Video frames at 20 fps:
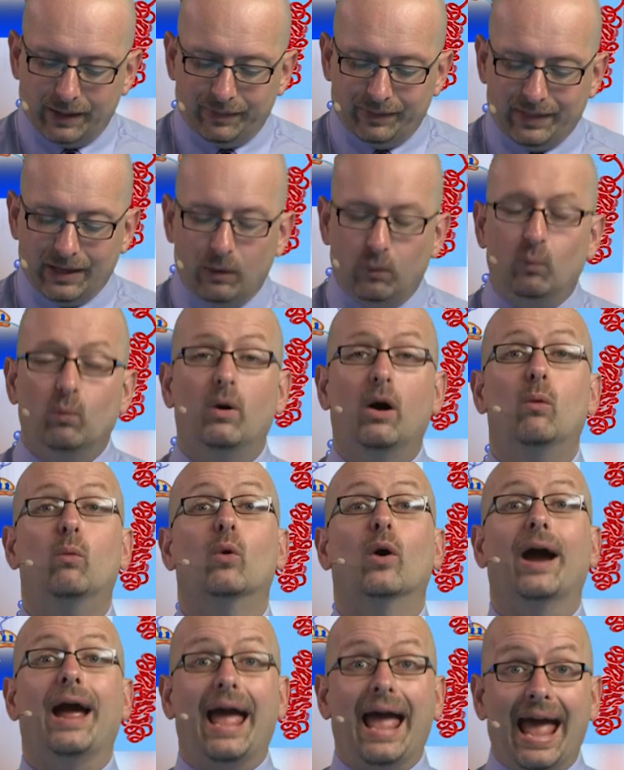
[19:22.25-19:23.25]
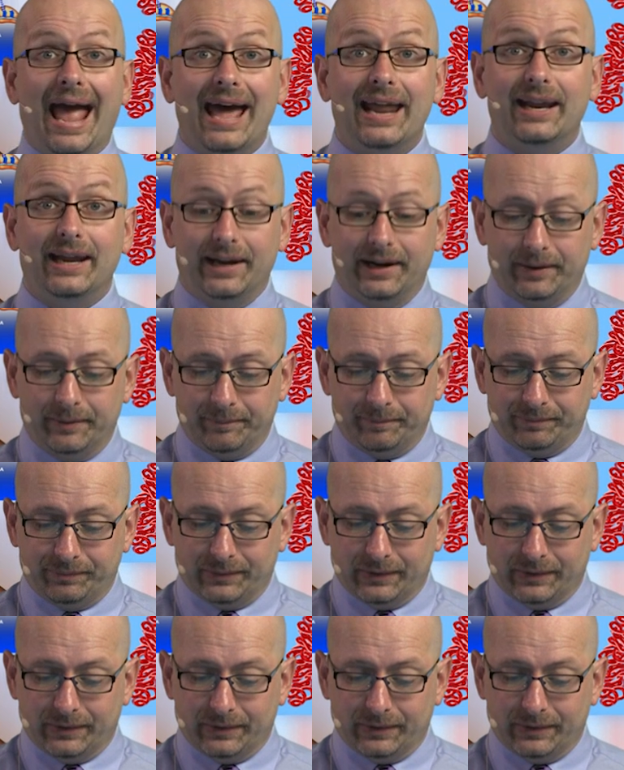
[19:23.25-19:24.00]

that what we're adding